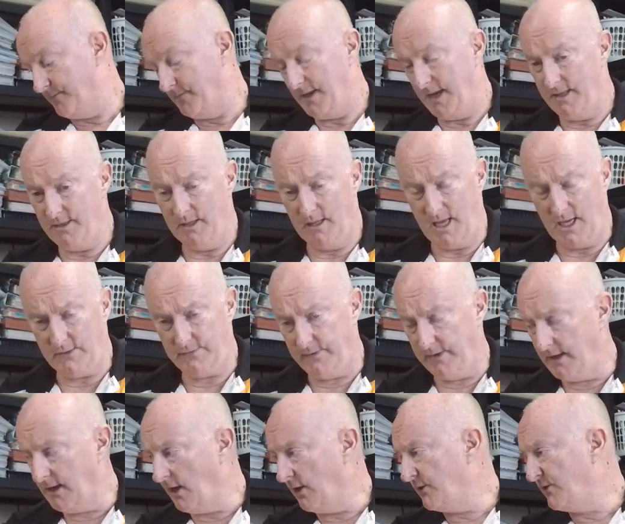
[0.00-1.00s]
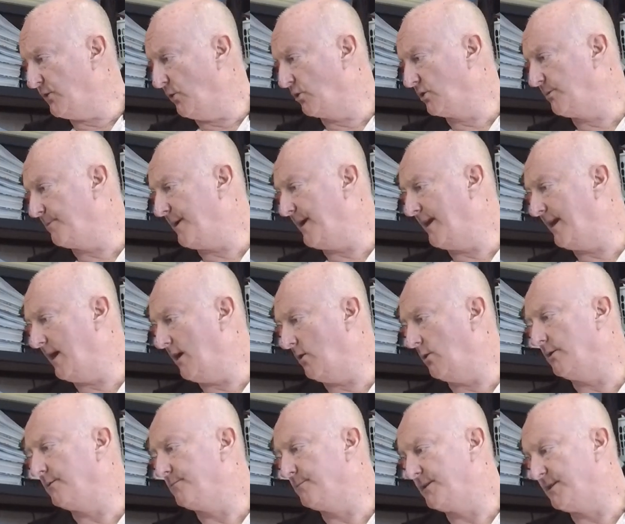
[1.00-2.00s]
In the last video I talked about
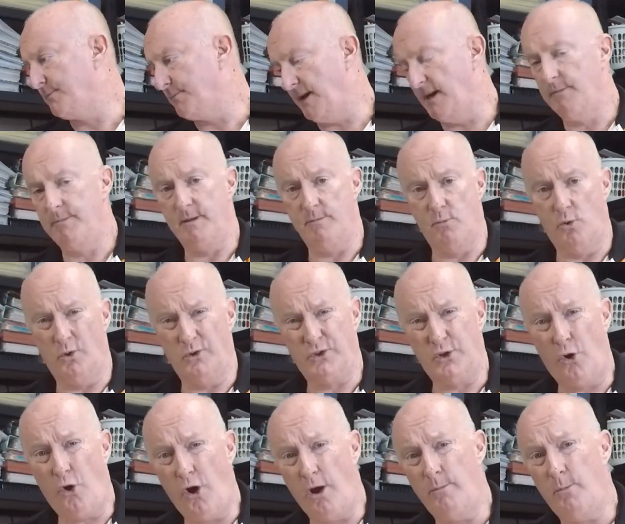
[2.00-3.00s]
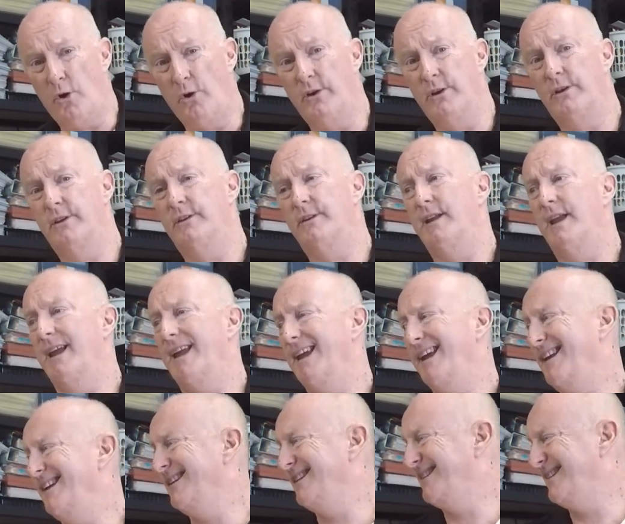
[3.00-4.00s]
how I'd spend a bit more time on it
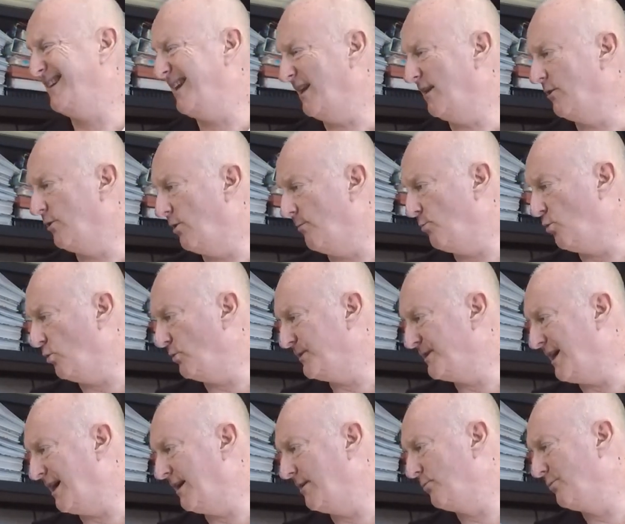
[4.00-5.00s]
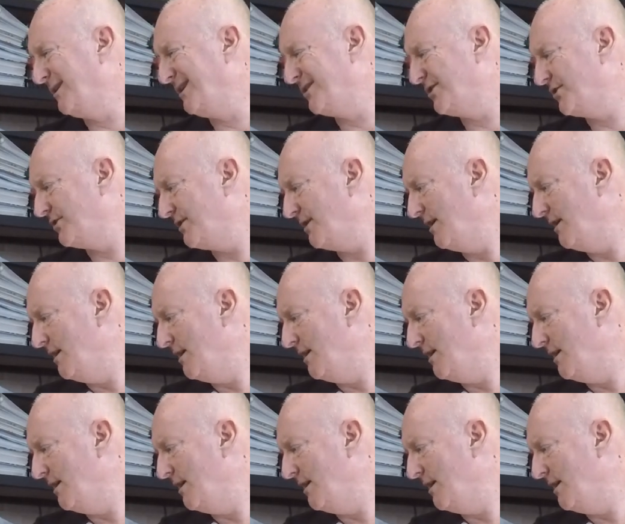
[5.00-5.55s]
and get a lot more done, which